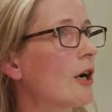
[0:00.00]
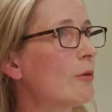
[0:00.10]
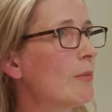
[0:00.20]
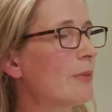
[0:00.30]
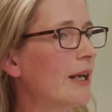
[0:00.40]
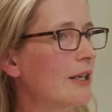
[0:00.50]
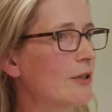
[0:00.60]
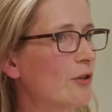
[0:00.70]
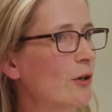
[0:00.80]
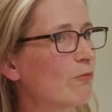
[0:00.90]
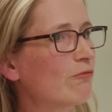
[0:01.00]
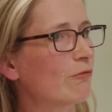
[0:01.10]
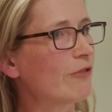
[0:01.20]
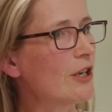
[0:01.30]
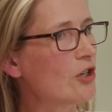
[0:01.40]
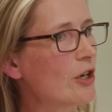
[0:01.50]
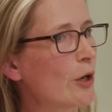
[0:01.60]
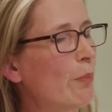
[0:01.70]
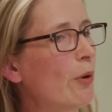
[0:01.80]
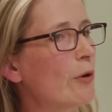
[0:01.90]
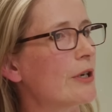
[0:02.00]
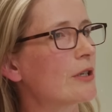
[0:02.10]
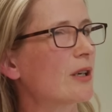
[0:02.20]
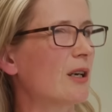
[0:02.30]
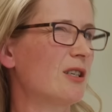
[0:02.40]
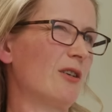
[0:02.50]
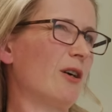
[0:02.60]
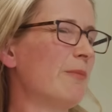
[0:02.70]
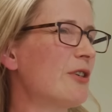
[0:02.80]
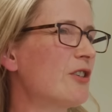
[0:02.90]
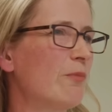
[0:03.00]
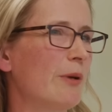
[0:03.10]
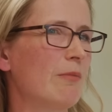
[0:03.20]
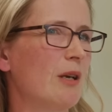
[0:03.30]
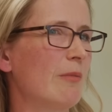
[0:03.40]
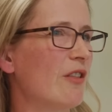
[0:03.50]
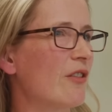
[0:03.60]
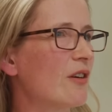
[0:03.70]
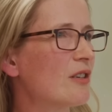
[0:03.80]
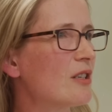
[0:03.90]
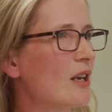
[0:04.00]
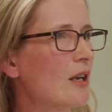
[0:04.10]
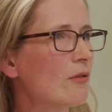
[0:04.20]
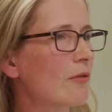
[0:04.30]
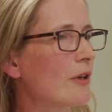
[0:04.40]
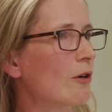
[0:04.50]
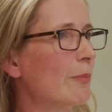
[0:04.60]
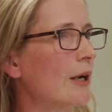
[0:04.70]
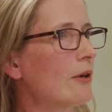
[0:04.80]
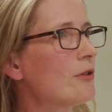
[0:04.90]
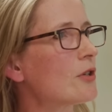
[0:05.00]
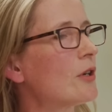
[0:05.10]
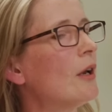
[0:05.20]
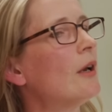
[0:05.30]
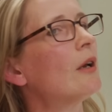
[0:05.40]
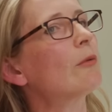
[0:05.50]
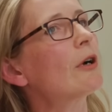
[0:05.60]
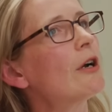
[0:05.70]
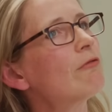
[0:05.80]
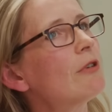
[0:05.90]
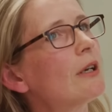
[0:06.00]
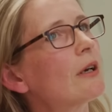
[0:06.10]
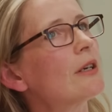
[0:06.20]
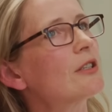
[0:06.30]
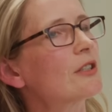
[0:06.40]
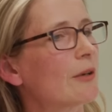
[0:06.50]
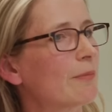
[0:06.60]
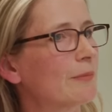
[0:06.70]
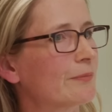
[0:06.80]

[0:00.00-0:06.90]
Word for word: I remember getting the, reaching a point, I guess I, I must have been maybe 13 or thereabouts, where I realized. I thought